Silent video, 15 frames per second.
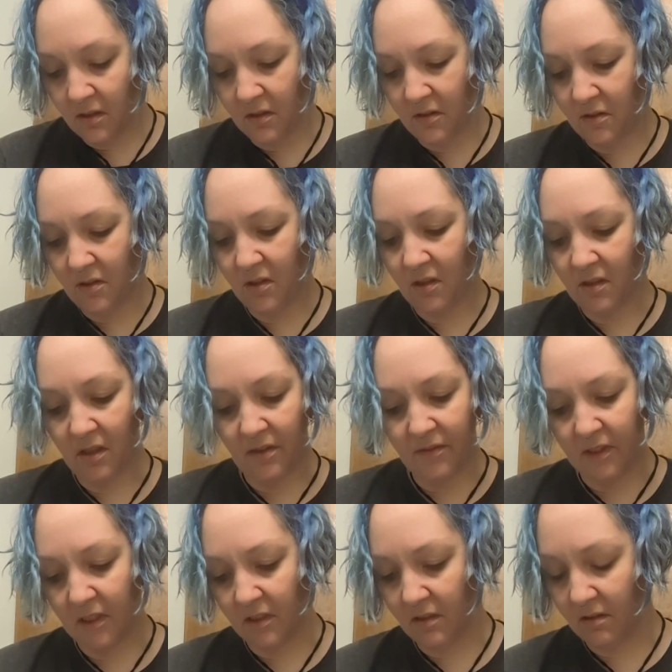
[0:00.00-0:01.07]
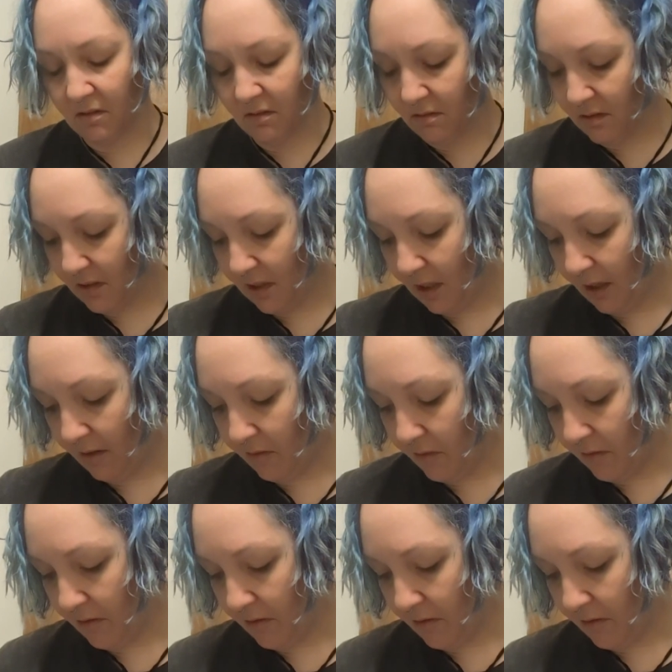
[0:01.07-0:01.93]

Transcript: Eugene Levy and Catherine